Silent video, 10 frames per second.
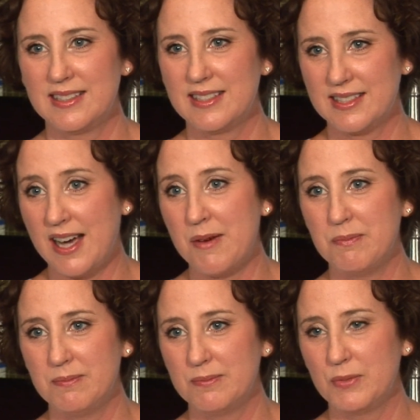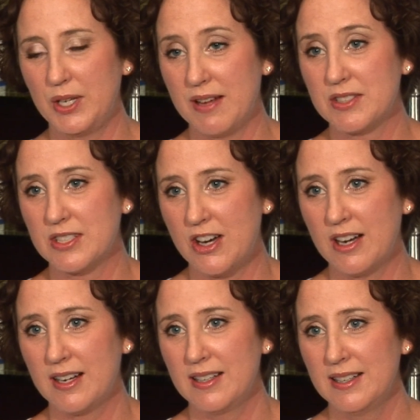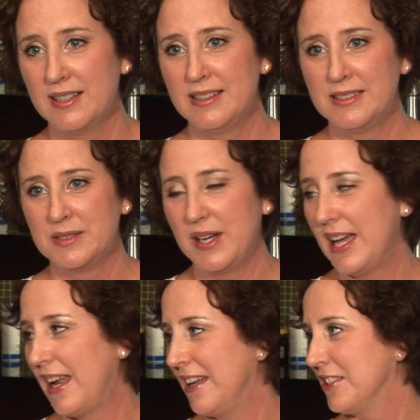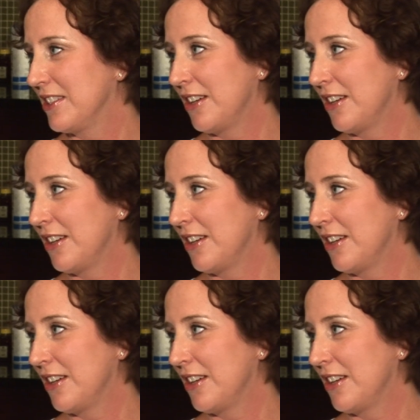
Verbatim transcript: stop, we have to talk. And I just